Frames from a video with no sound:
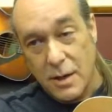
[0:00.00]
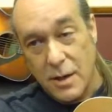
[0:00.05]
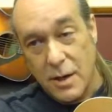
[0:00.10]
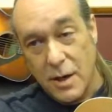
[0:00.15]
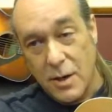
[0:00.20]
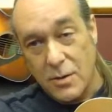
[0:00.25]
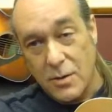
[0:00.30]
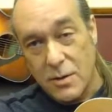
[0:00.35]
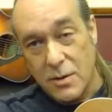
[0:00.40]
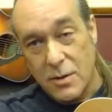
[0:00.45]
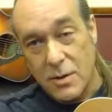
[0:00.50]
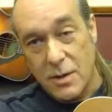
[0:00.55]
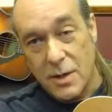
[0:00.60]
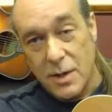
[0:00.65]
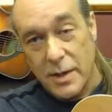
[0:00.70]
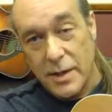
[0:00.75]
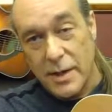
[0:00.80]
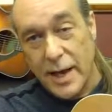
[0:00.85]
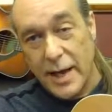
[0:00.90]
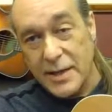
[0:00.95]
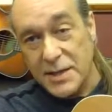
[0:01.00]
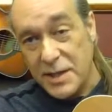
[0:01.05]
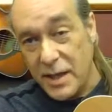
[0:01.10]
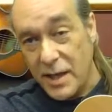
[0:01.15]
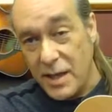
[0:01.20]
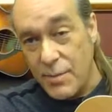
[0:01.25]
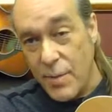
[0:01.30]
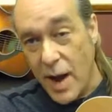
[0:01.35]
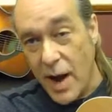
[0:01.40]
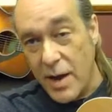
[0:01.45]
you know, nice
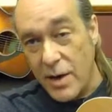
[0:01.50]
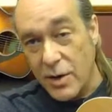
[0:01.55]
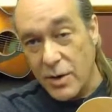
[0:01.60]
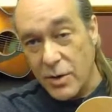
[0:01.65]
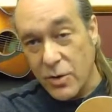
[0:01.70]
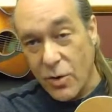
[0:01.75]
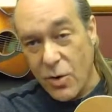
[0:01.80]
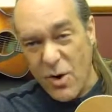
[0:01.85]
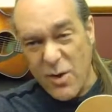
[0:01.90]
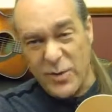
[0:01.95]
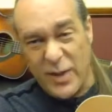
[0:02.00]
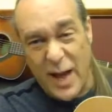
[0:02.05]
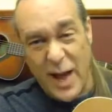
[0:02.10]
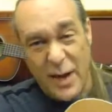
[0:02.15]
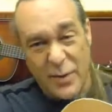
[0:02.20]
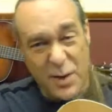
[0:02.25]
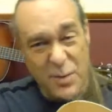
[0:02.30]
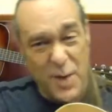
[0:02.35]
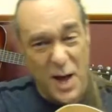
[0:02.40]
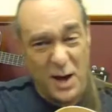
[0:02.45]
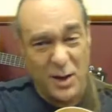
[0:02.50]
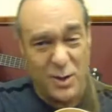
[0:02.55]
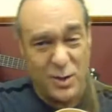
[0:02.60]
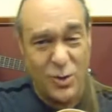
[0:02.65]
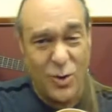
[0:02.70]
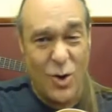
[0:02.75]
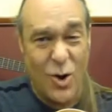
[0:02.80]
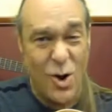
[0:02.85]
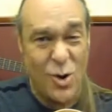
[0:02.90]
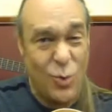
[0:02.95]
E minor chord, the heavy metal
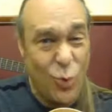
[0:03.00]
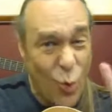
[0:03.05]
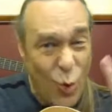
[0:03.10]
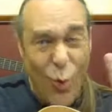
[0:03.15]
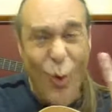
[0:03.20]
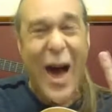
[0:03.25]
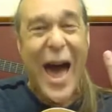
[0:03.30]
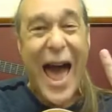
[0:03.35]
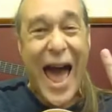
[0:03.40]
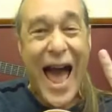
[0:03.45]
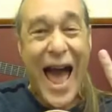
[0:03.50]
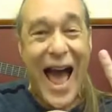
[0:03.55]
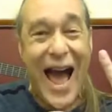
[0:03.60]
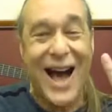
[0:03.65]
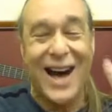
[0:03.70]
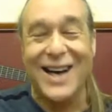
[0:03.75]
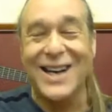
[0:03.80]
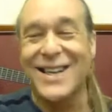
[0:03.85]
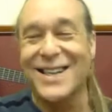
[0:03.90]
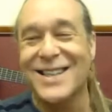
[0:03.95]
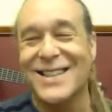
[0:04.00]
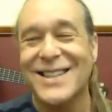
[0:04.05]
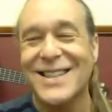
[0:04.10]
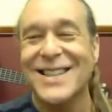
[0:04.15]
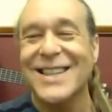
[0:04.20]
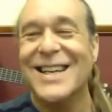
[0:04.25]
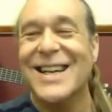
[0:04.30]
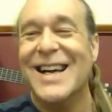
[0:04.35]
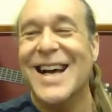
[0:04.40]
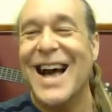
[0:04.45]
chord,
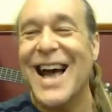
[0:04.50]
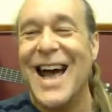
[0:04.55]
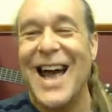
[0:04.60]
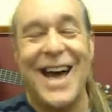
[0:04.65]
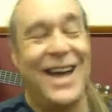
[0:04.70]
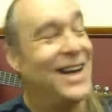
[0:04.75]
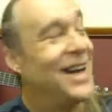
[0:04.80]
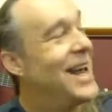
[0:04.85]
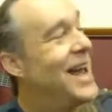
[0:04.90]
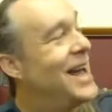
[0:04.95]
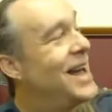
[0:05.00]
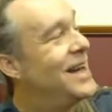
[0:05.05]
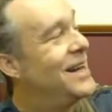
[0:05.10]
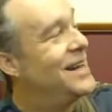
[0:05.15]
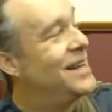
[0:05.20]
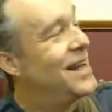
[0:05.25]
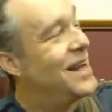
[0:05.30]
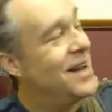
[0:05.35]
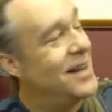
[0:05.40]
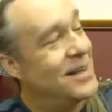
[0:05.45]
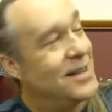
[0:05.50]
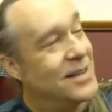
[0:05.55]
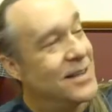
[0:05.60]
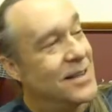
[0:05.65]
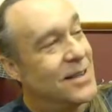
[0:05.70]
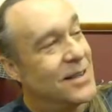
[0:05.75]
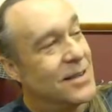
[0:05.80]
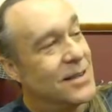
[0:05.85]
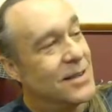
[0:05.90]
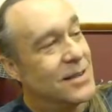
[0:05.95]
and and uh,
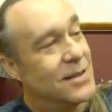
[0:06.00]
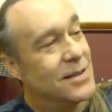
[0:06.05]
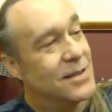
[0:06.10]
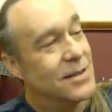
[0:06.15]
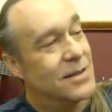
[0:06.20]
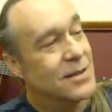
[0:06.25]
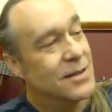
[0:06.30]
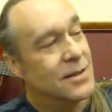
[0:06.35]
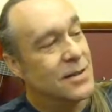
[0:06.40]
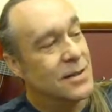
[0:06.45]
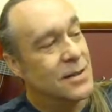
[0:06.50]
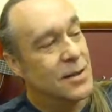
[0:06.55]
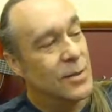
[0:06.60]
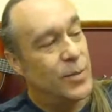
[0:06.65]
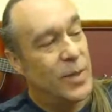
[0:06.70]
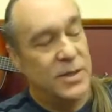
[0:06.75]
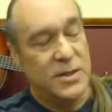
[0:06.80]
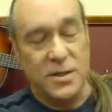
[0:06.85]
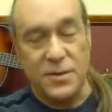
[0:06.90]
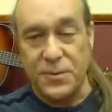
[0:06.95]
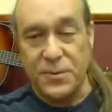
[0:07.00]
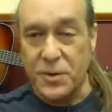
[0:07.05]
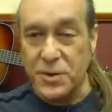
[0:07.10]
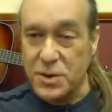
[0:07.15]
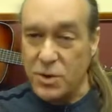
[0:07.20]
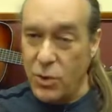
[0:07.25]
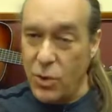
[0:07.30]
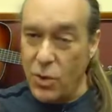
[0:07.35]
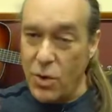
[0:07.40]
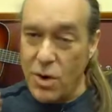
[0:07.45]
what's the
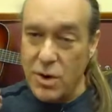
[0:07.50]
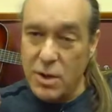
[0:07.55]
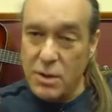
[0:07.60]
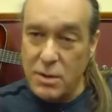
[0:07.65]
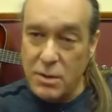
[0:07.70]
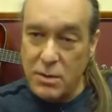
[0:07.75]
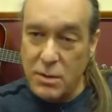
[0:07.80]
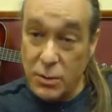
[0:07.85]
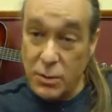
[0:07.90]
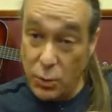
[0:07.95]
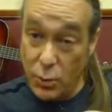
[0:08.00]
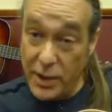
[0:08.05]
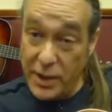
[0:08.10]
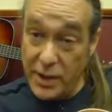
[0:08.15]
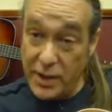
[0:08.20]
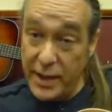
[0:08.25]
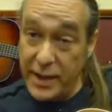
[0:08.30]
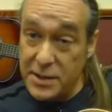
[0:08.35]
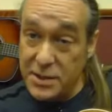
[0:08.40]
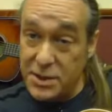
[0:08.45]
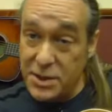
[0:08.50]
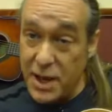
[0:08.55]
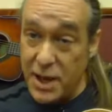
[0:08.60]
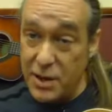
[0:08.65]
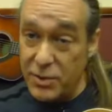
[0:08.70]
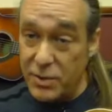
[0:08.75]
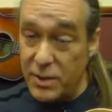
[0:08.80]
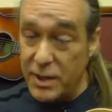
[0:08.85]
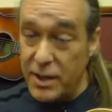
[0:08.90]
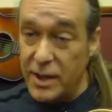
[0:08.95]
first chord we teach
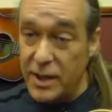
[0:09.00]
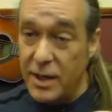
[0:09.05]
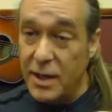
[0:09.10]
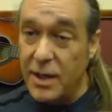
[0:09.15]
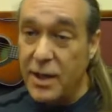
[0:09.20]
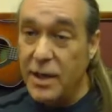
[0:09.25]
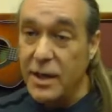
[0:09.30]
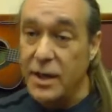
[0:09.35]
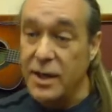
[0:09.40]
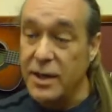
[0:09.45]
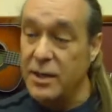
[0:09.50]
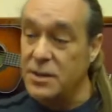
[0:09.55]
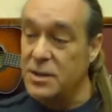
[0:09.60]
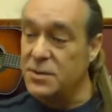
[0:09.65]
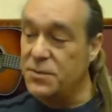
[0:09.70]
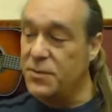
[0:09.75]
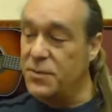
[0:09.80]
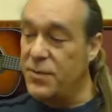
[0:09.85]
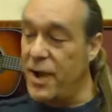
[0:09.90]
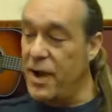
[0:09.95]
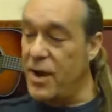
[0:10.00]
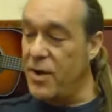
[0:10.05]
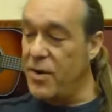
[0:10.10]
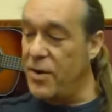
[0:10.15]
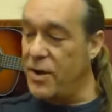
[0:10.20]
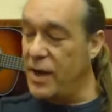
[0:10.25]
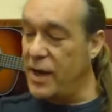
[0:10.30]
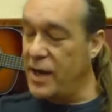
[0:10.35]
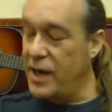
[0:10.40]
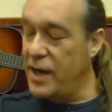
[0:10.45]
generally, and it's
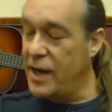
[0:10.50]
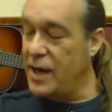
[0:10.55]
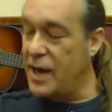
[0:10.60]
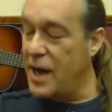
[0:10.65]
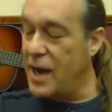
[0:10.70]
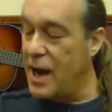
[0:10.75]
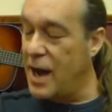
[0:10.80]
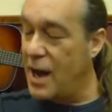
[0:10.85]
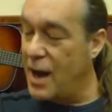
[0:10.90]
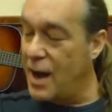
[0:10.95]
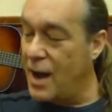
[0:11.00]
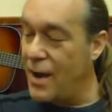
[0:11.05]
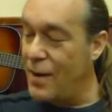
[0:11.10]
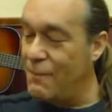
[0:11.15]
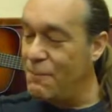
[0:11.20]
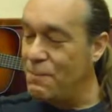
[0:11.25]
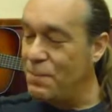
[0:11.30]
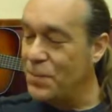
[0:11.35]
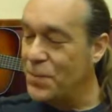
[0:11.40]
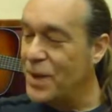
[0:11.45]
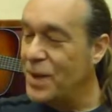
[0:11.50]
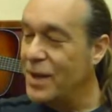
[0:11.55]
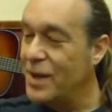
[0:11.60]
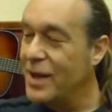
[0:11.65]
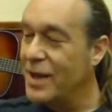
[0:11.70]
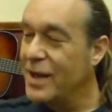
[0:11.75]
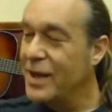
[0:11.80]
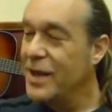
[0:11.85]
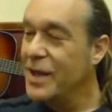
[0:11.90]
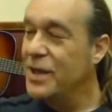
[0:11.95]
very um,
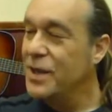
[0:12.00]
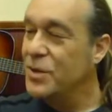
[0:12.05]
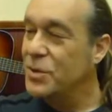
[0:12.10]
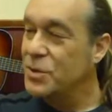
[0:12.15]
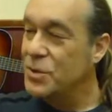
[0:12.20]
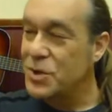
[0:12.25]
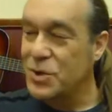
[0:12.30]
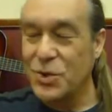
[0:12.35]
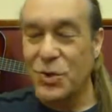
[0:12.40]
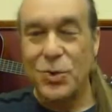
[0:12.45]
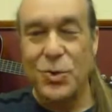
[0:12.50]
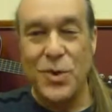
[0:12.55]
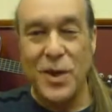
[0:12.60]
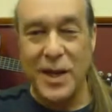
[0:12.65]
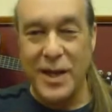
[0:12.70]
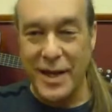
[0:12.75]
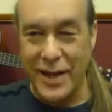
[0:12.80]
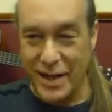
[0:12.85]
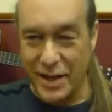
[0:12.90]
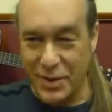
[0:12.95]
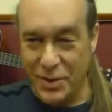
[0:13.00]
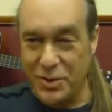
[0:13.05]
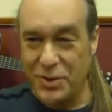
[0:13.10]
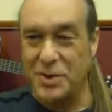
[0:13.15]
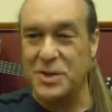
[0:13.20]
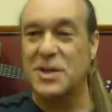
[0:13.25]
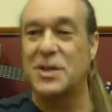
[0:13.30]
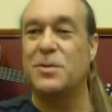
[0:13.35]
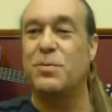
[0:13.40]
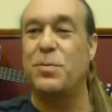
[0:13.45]
soothing,
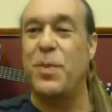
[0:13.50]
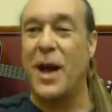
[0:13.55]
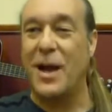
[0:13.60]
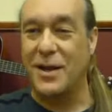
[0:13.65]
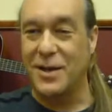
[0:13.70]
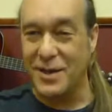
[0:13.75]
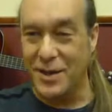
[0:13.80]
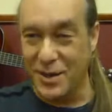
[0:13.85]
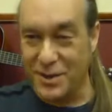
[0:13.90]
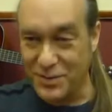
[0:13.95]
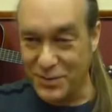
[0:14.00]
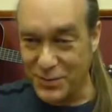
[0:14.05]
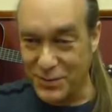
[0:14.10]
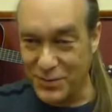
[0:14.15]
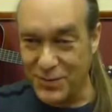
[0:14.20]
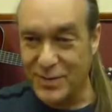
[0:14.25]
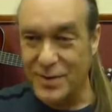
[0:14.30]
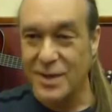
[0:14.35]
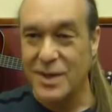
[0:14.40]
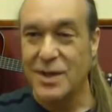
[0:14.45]
introspective